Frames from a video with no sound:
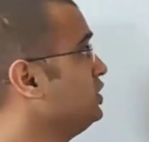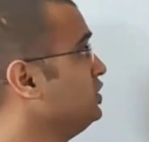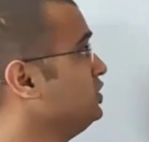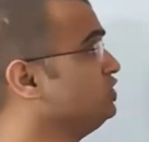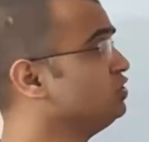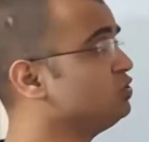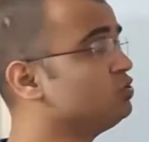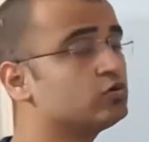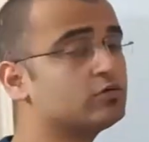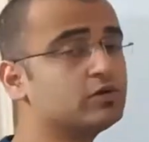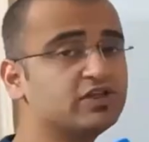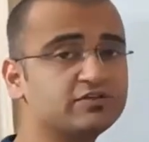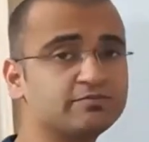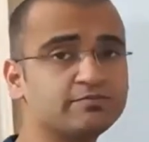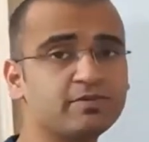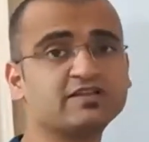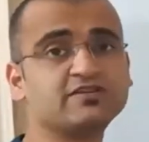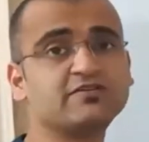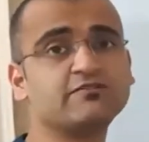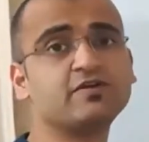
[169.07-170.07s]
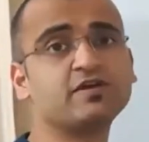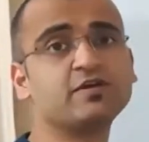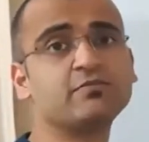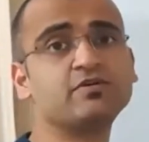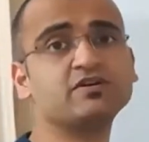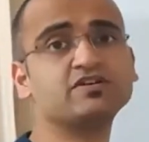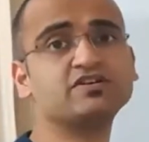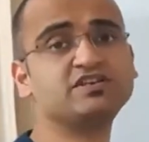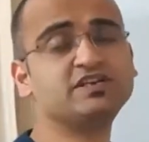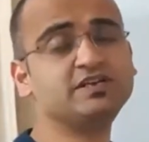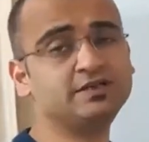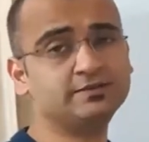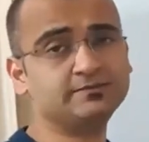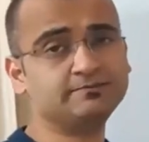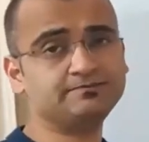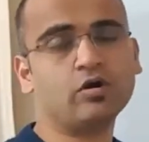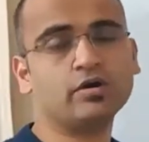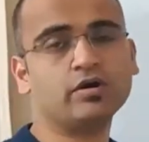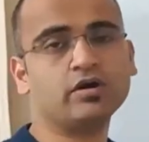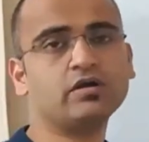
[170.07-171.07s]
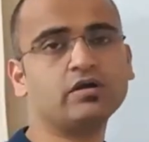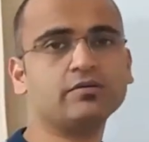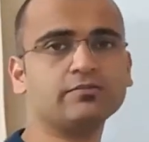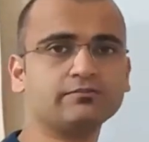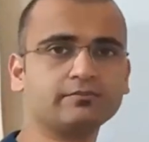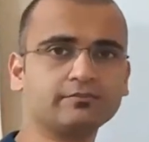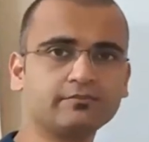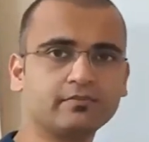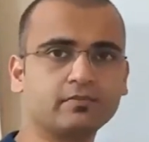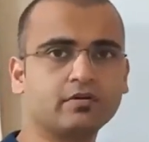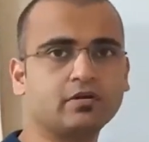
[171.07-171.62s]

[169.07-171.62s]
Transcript: your specific machine on a